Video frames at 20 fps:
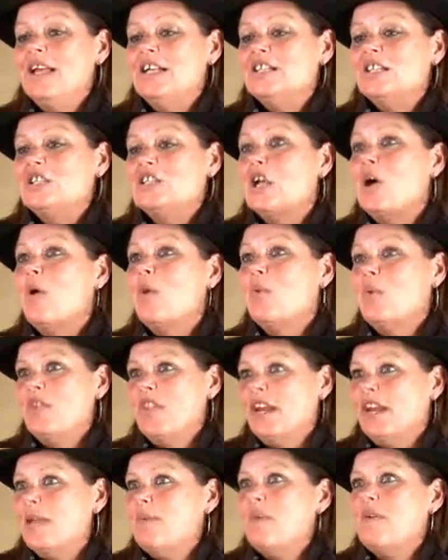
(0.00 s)
So with
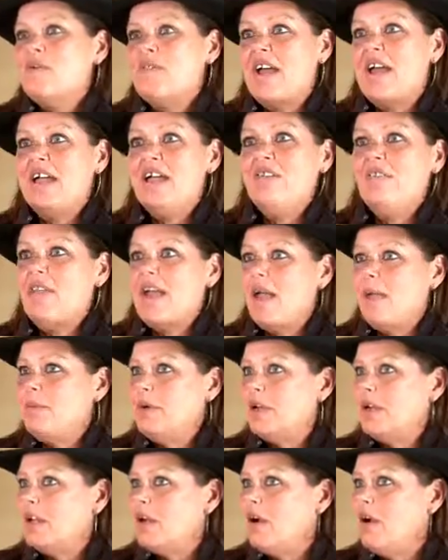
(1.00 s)
a leap of faith, I
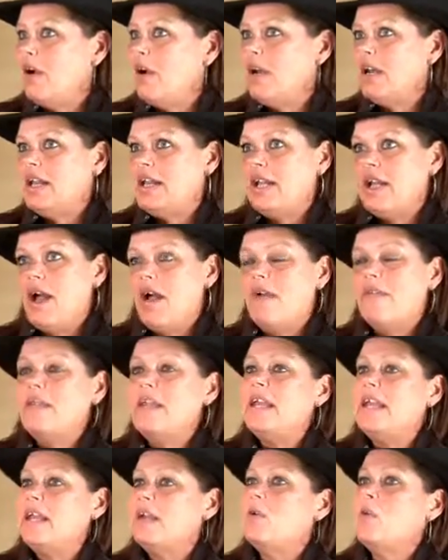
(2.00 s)
put Curly on
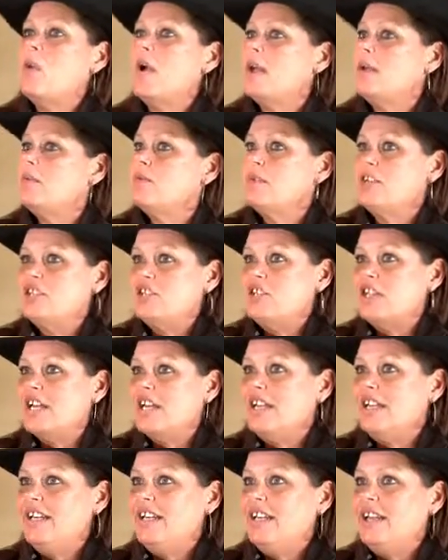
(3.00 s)
the Equine
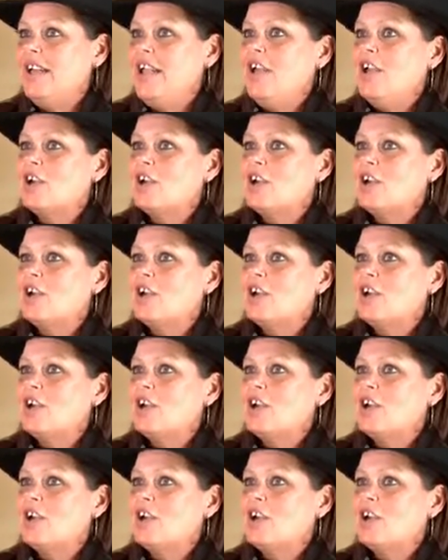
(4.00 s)
Regen.